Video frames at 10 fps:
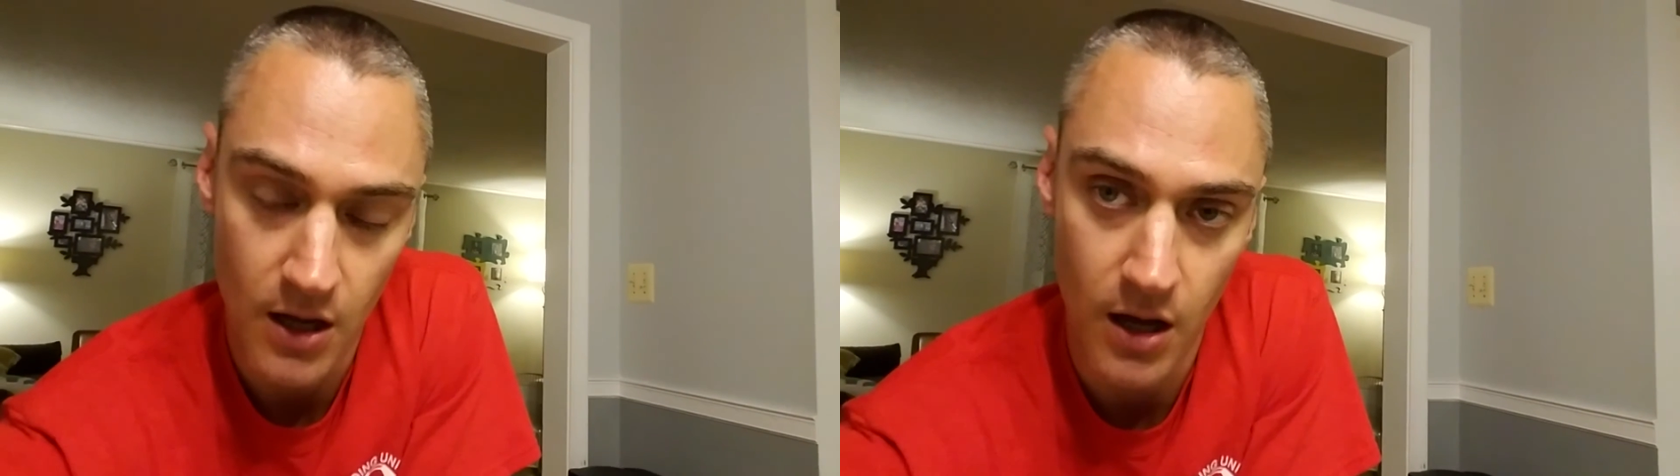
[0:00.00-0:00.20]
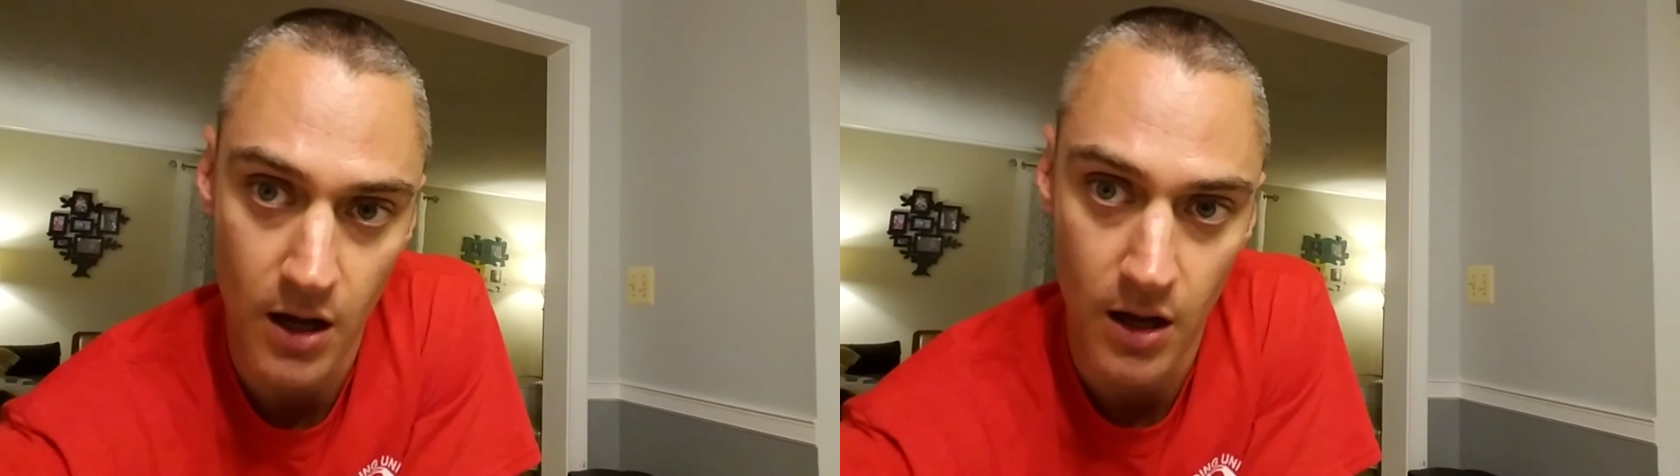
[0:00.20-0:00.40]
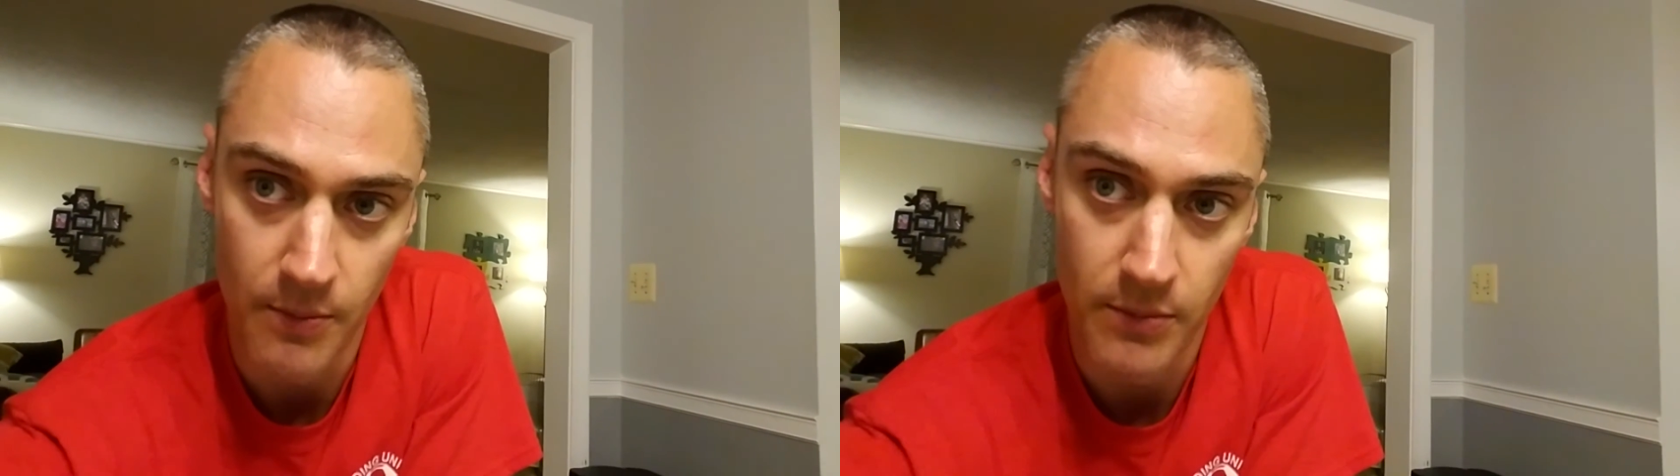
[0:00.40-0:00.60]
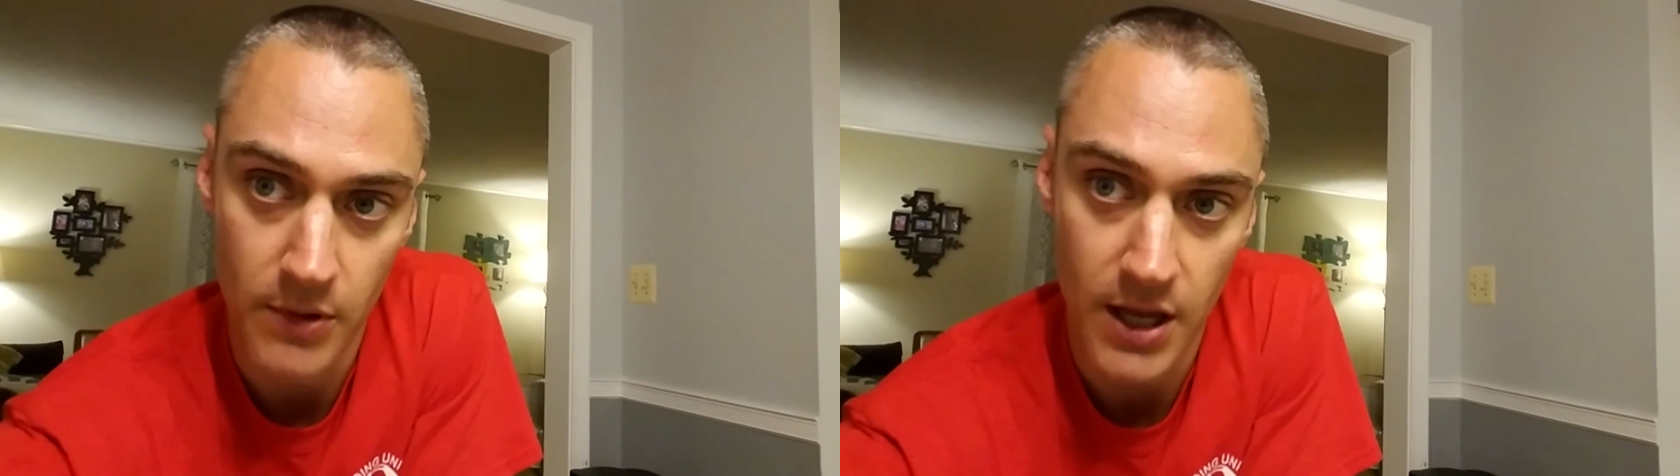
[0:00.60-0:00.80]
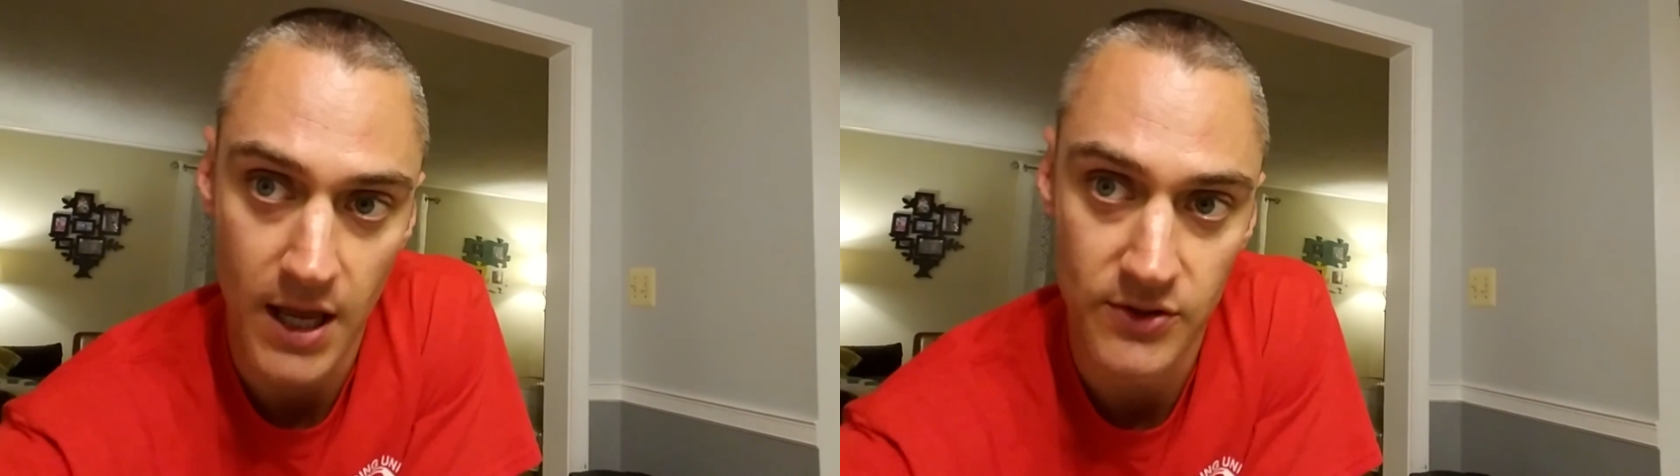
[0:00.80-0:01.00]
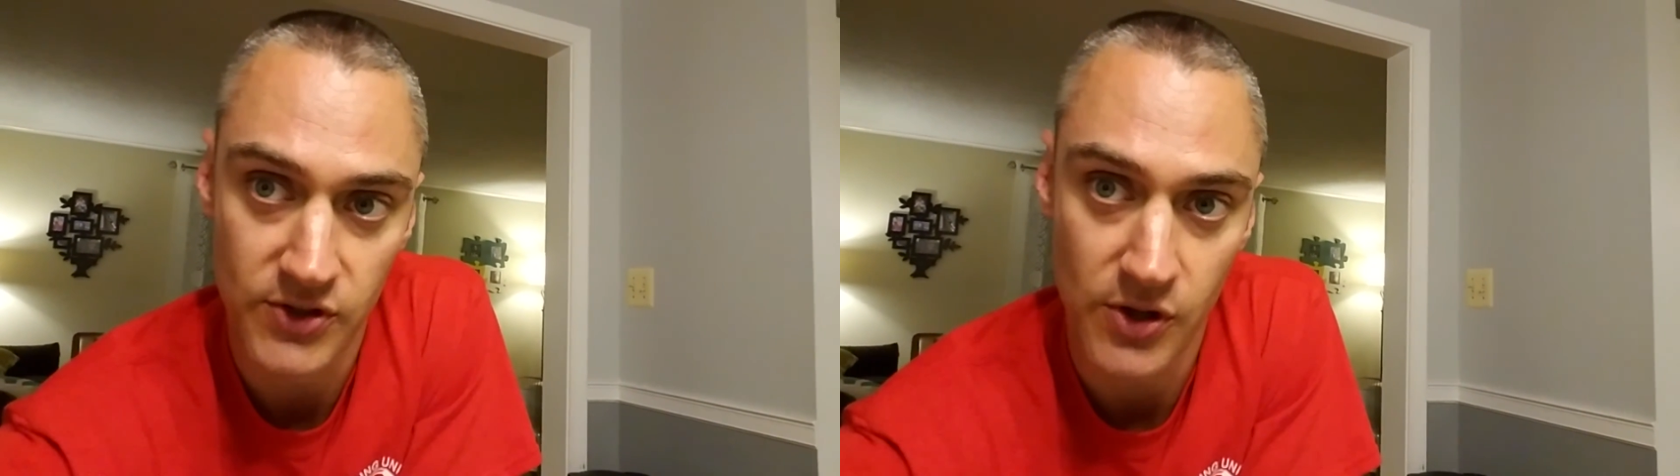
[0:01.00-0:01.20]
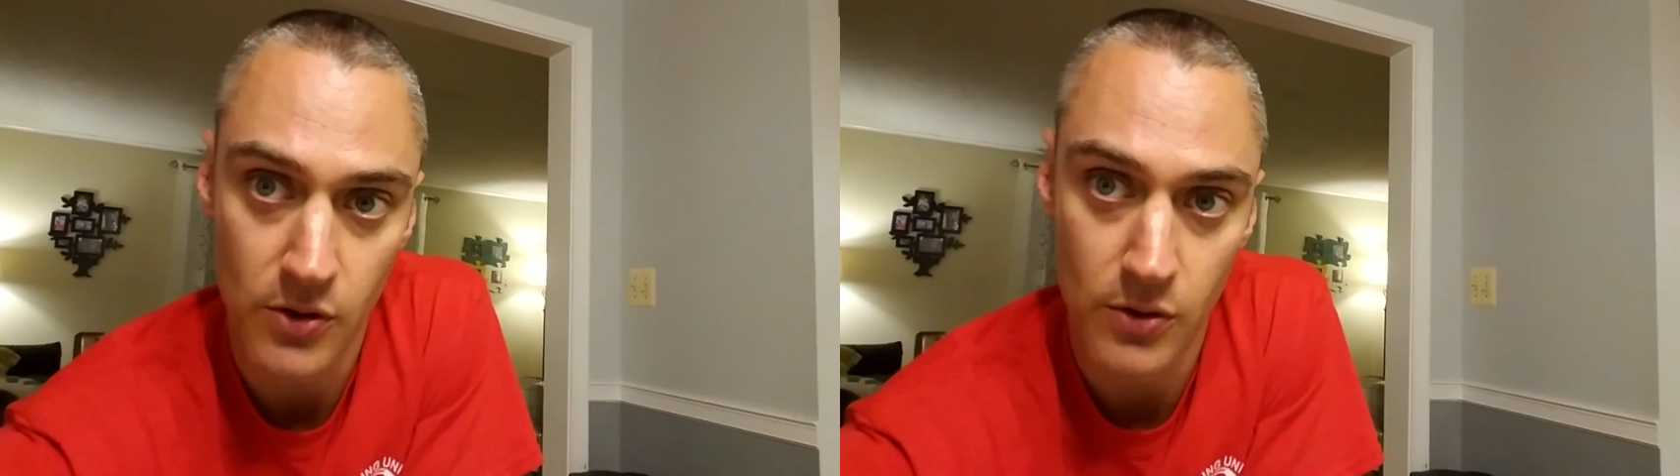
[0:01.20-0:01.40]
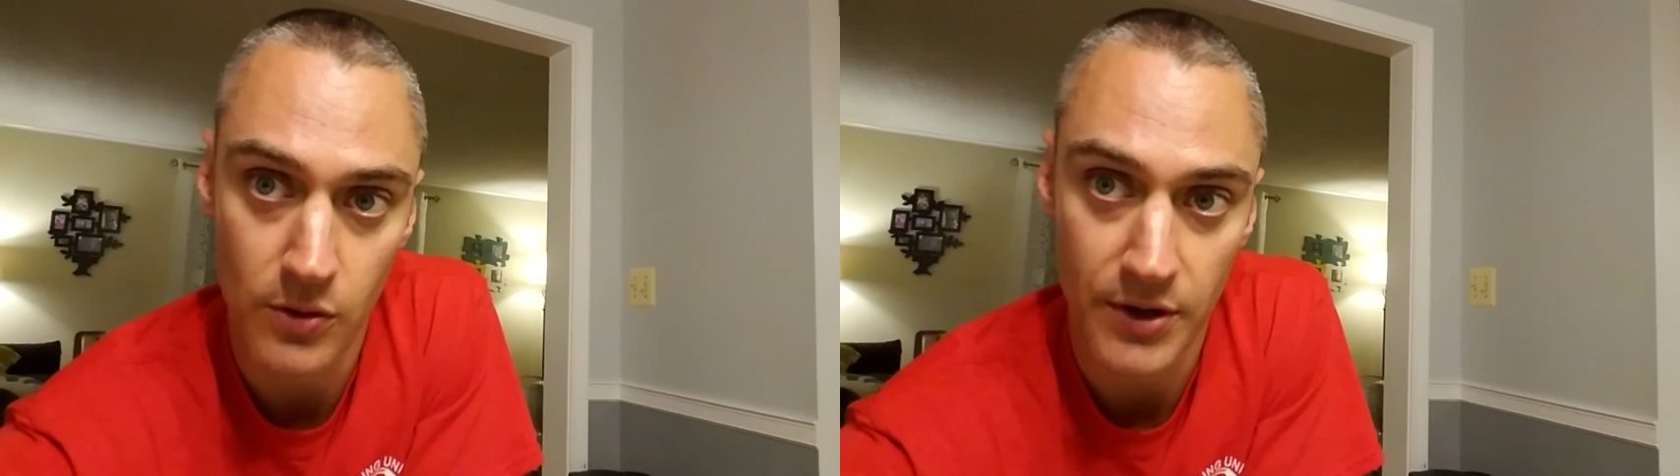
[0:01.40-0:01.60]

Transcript: And so